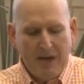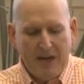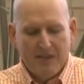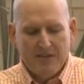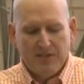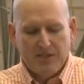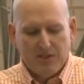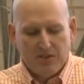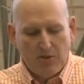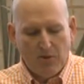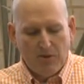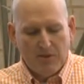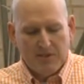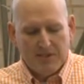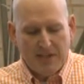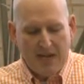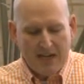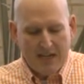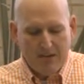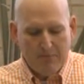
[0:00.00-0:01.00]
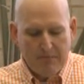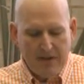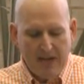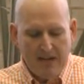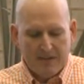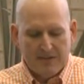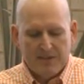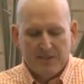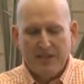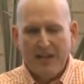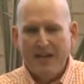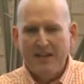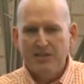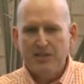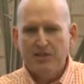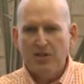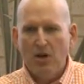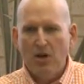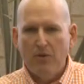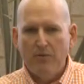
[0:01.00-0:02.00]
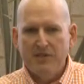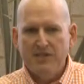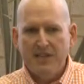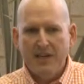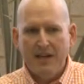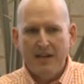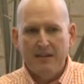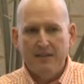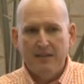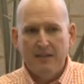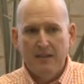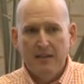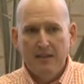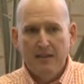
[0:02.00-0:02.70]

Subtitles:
policy towards non-combatants always had